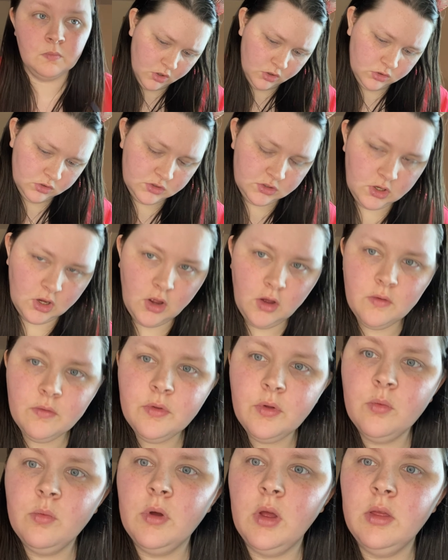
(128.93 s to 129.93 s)
So
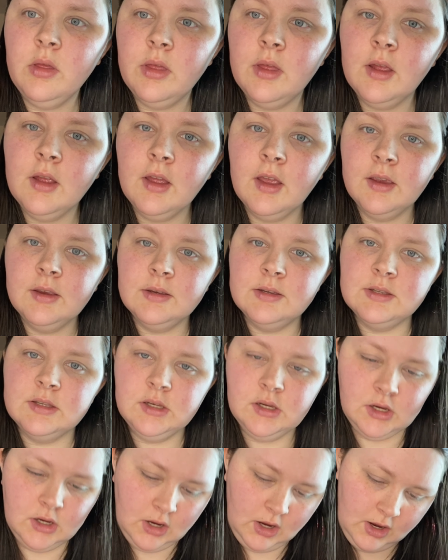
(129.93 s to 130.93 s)
the one thing I
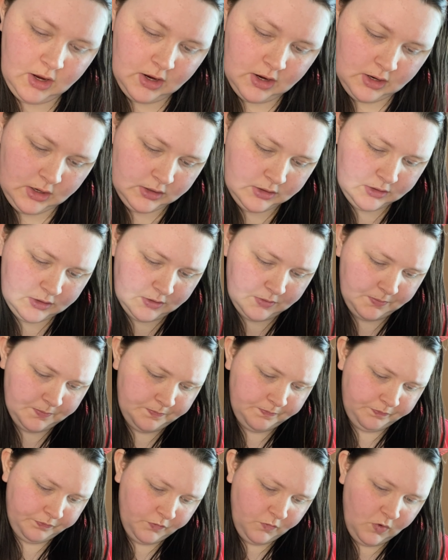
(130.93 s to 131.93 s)
see is
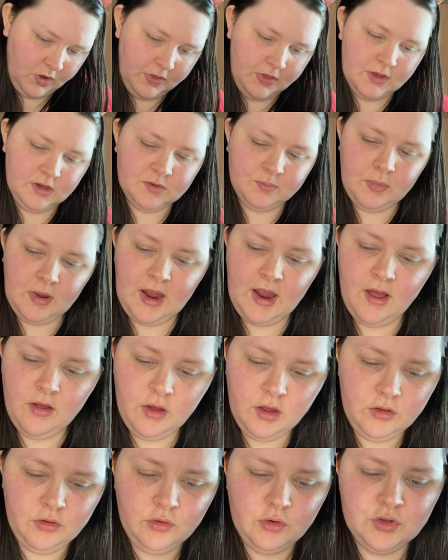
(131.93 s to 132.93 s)
with this
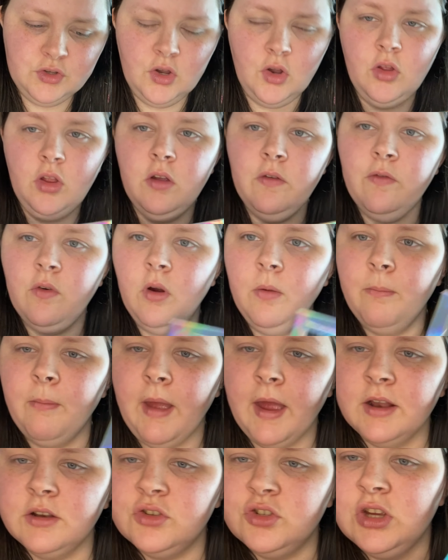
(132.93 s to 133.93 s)
palette, there's only 4
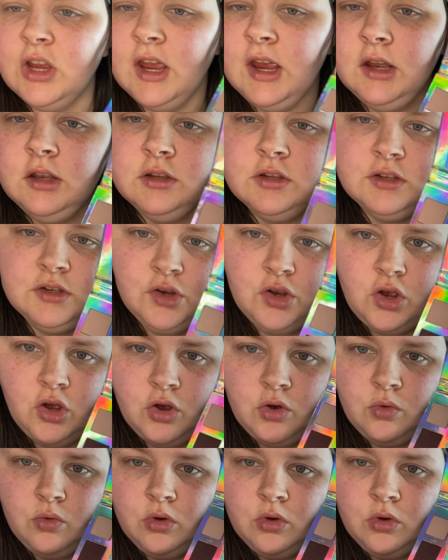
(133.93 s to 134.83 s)
matte shades, so